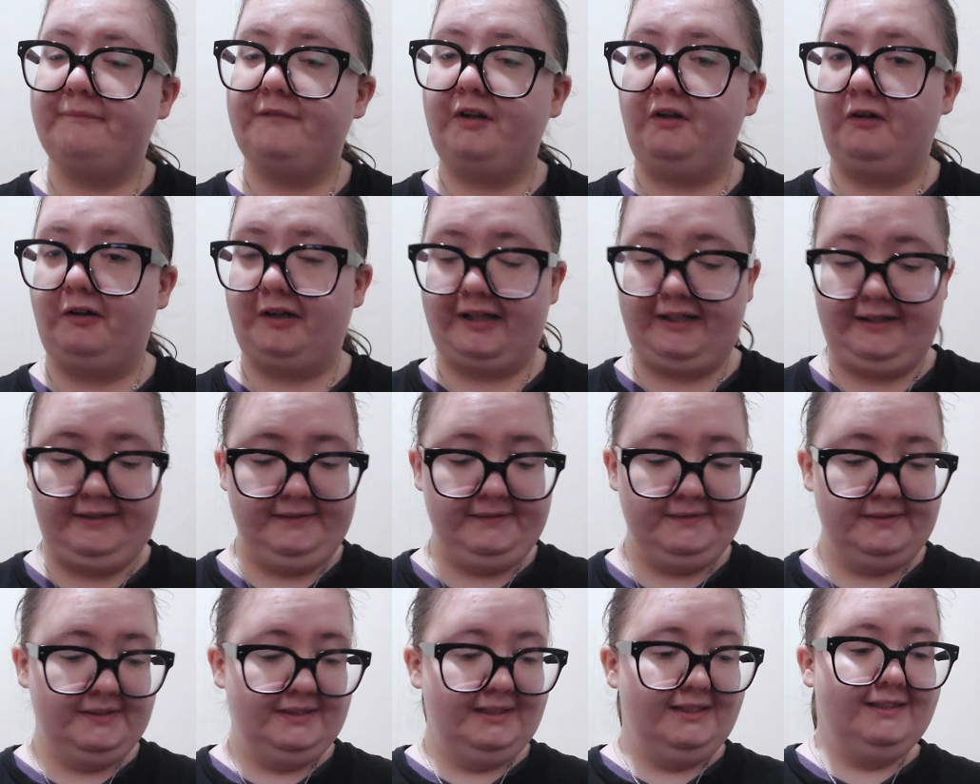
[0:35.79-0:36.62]

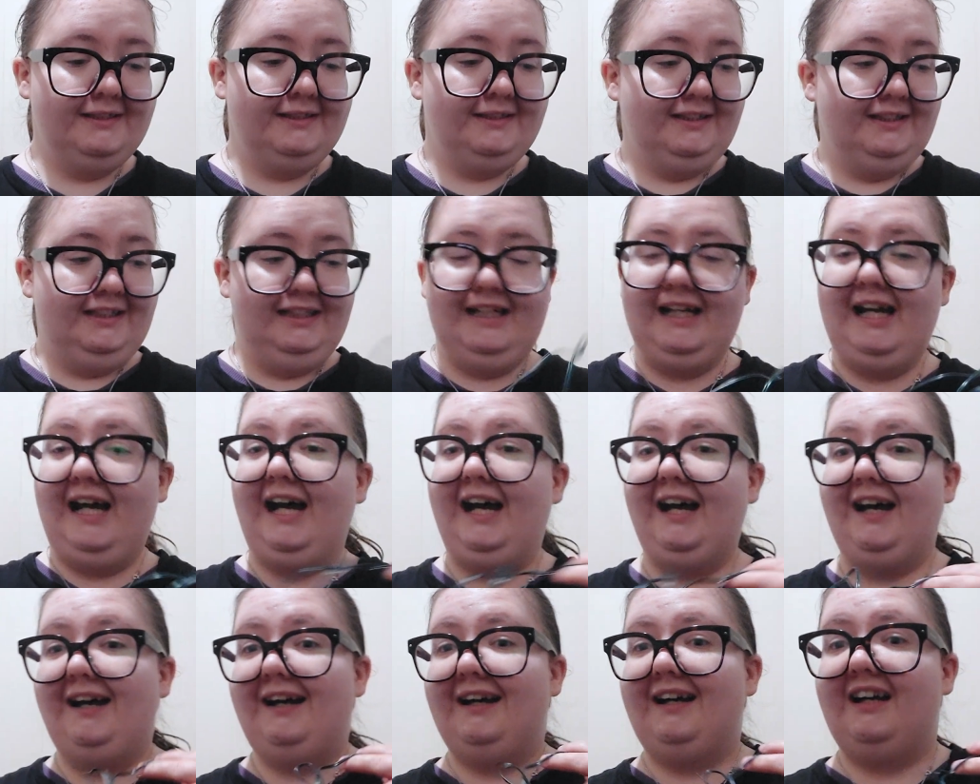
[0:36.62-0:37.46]
Okay,
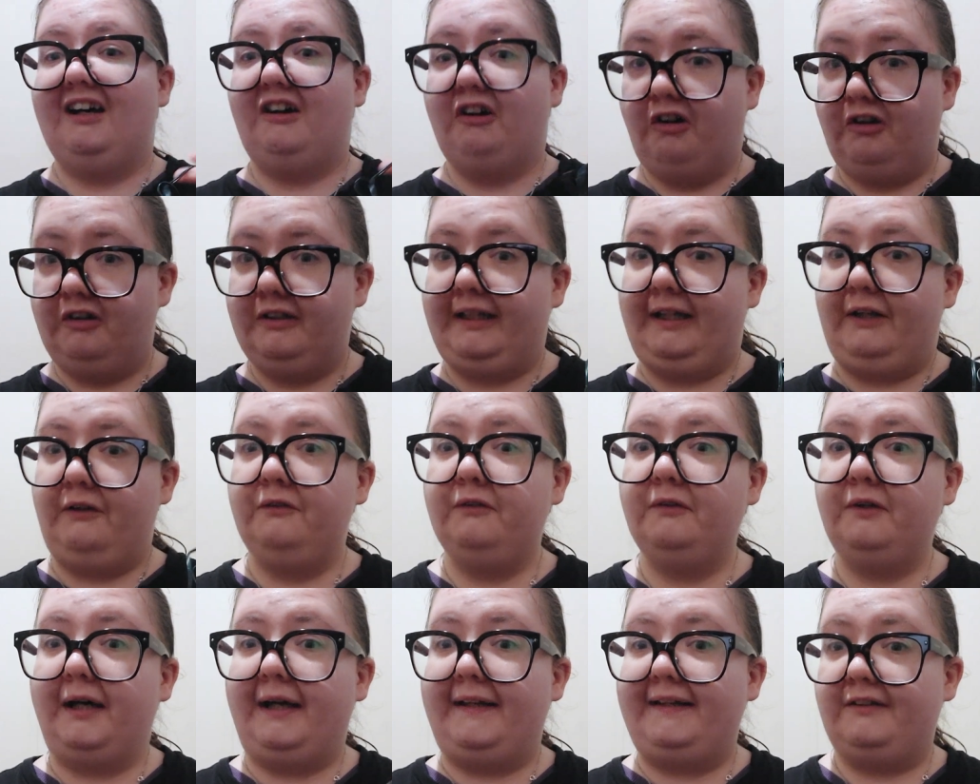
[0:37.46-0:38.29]
and on
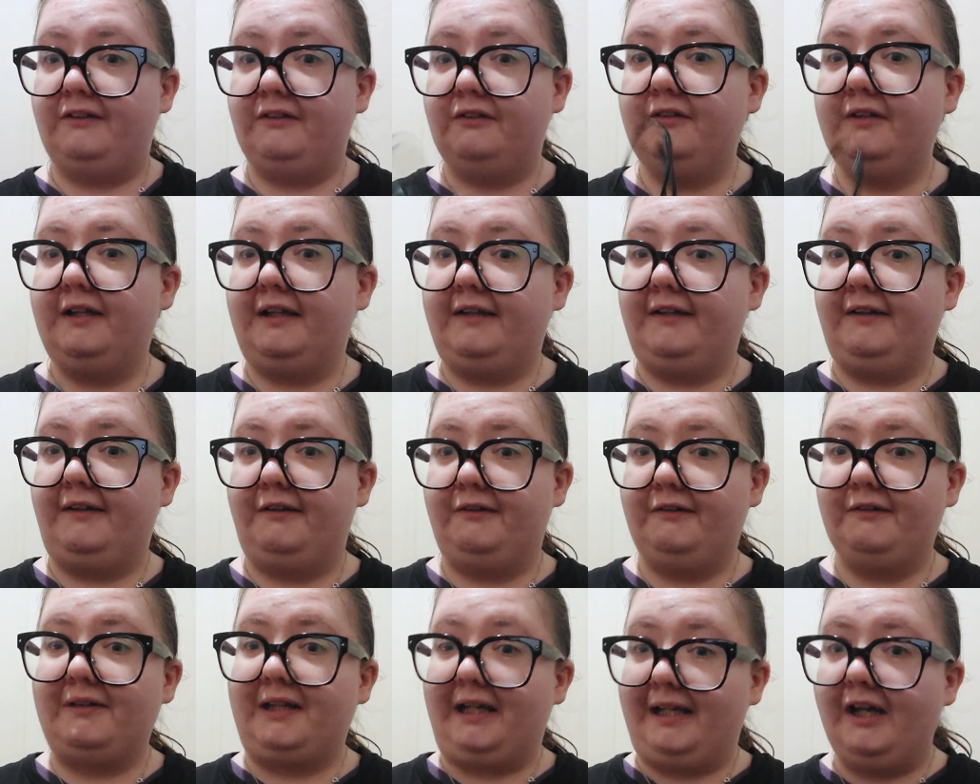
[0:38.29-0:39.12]
that
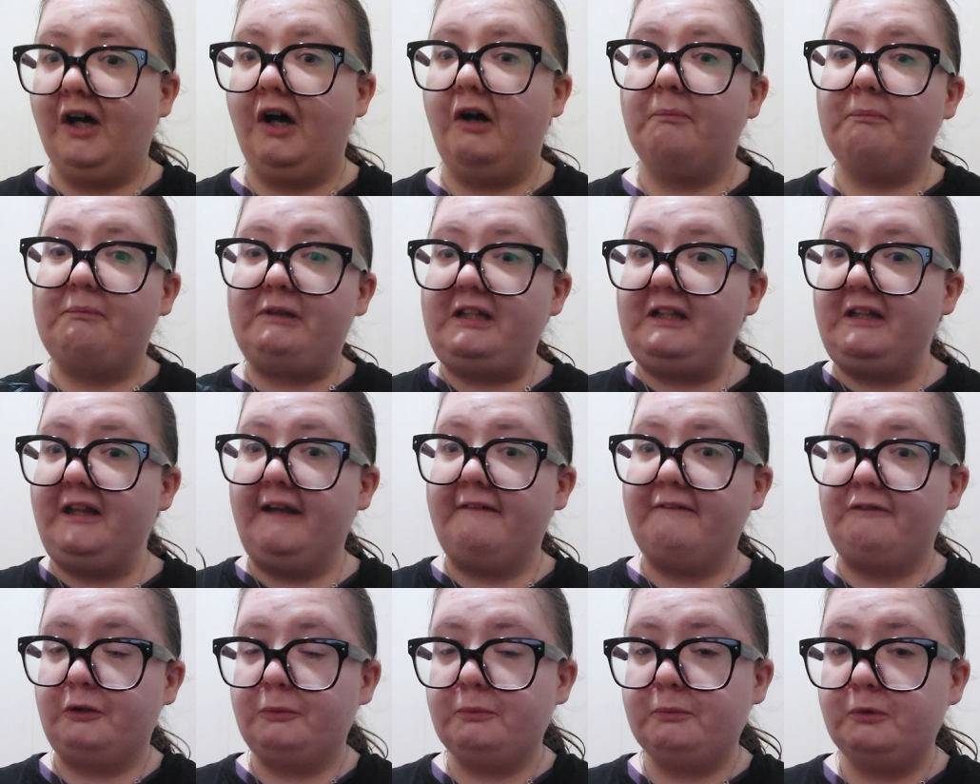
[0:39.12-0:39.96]
note, they are being
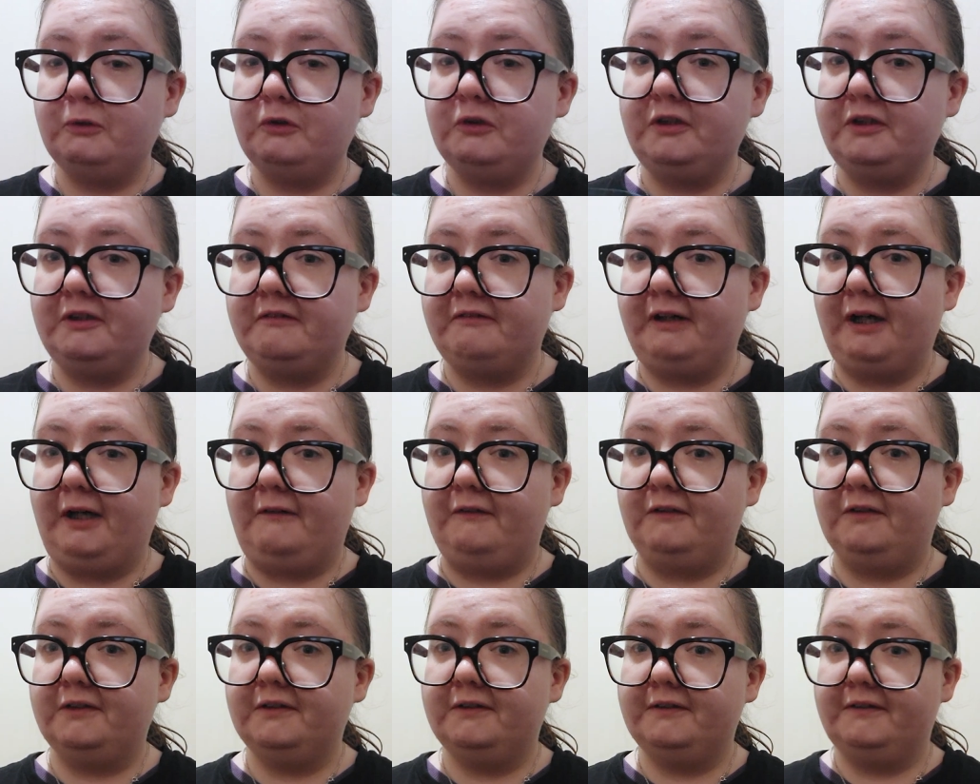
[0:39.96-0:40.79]
left up all year
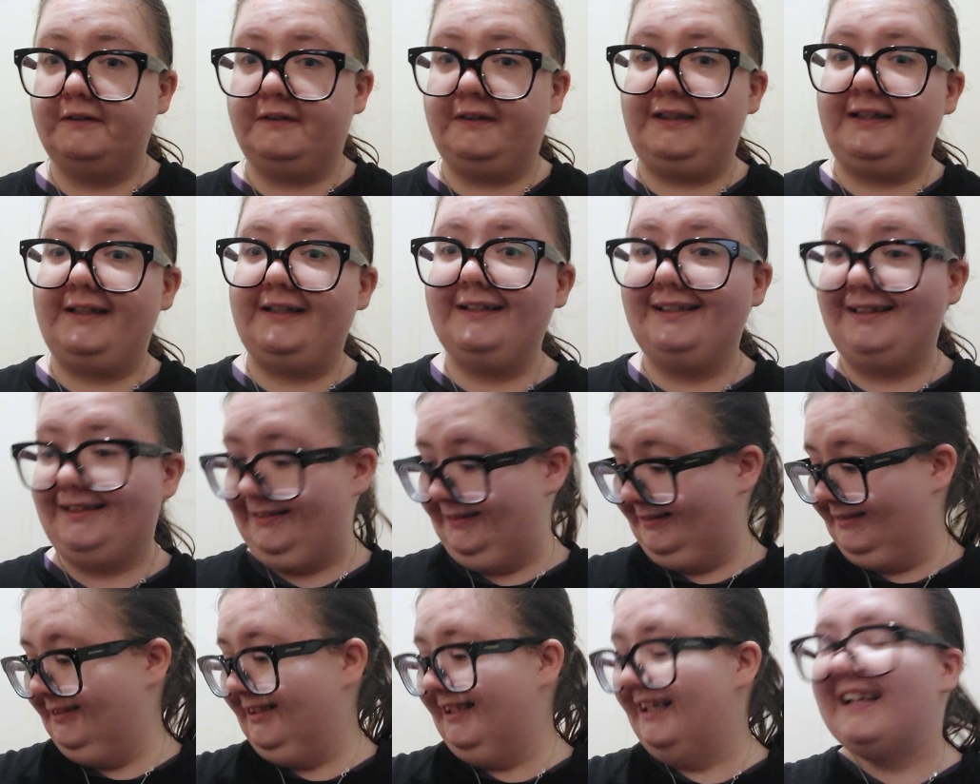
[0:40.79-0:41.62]
round. Okay,
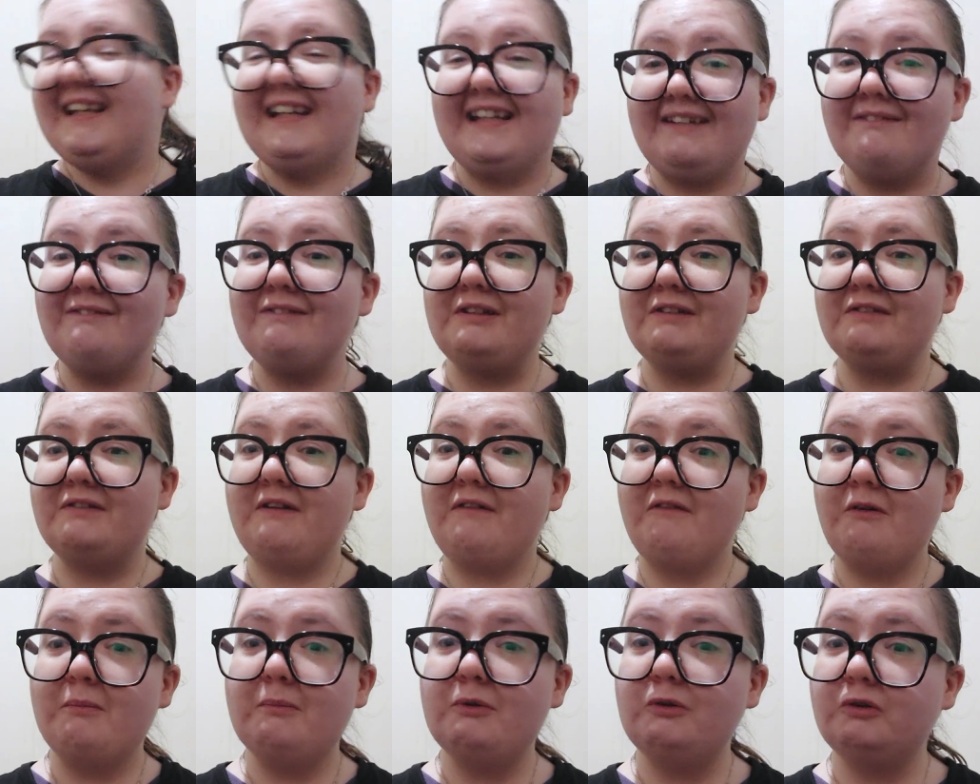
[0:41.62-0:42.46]
even if they
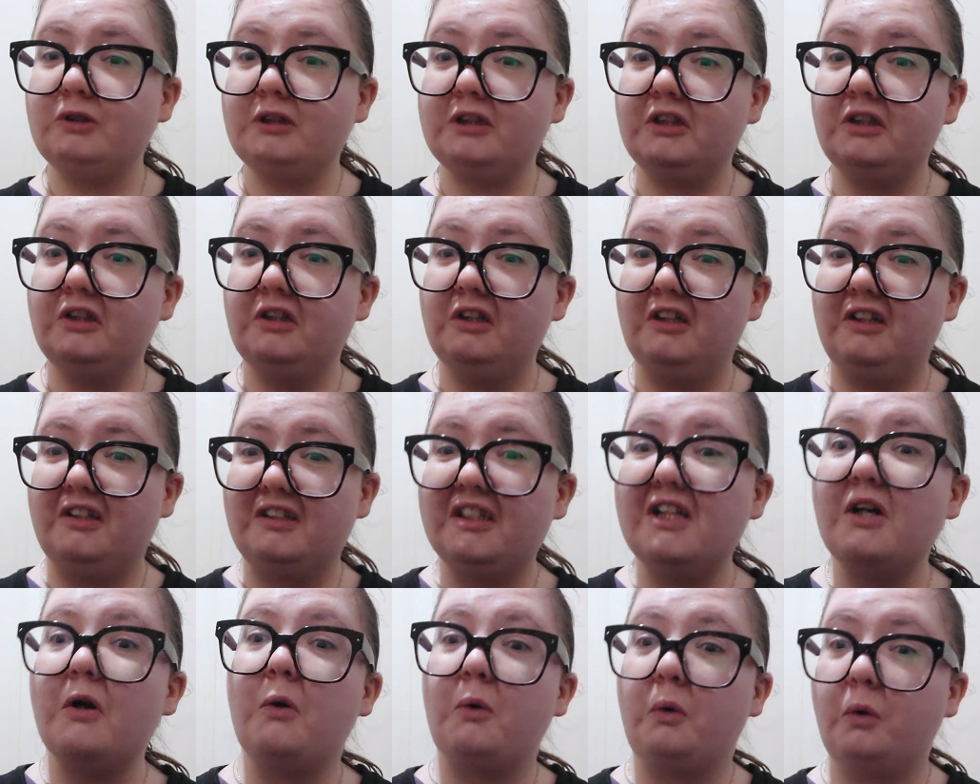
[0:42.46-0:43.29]
were multicoloured
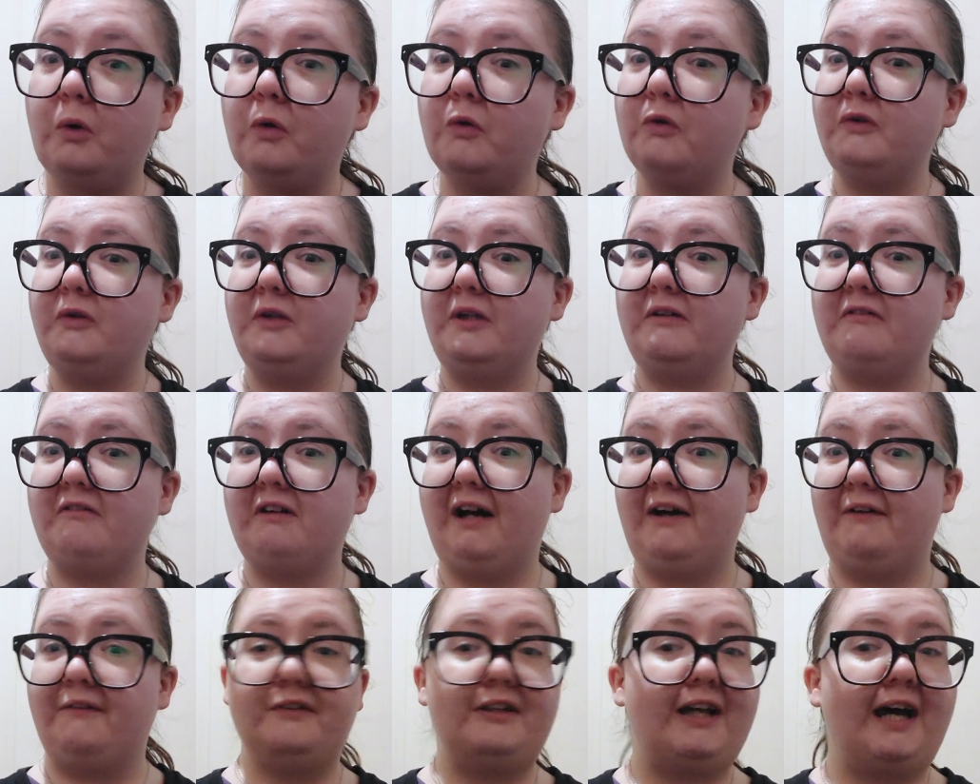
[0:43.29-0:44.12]
all year
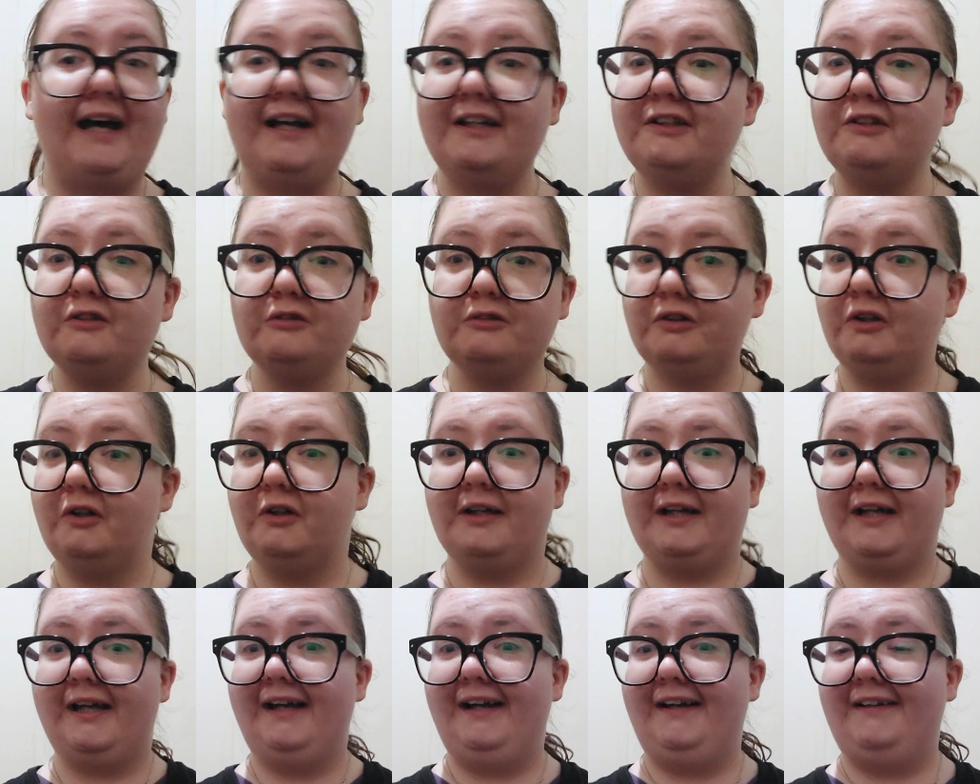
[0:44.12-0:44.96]
round, I do not
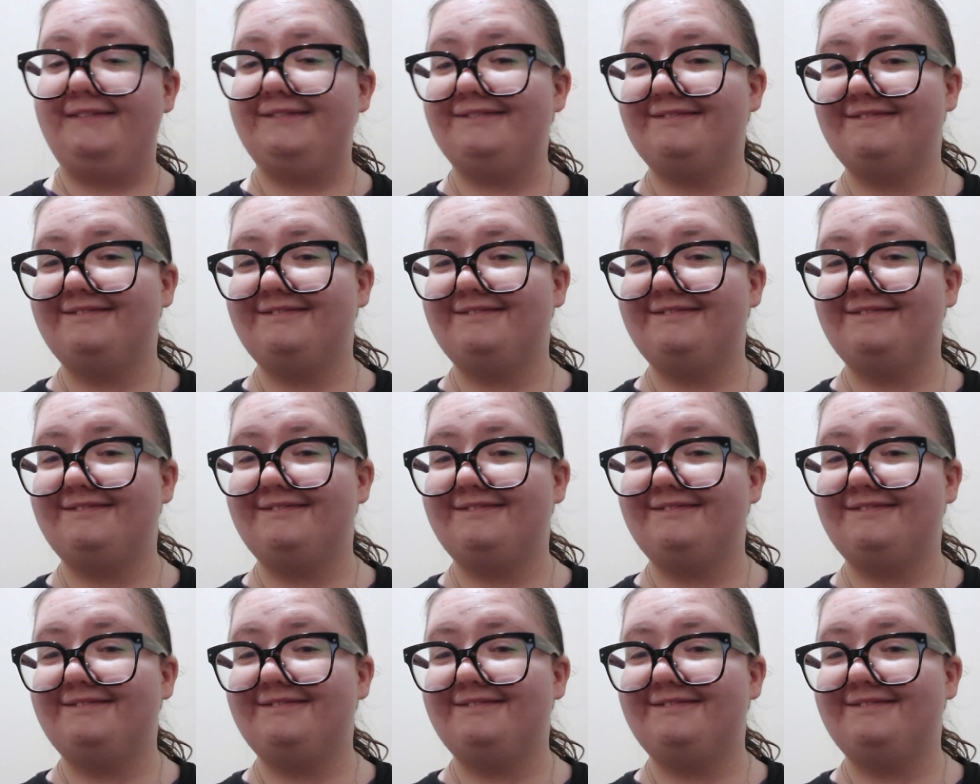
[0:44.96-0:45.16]
care.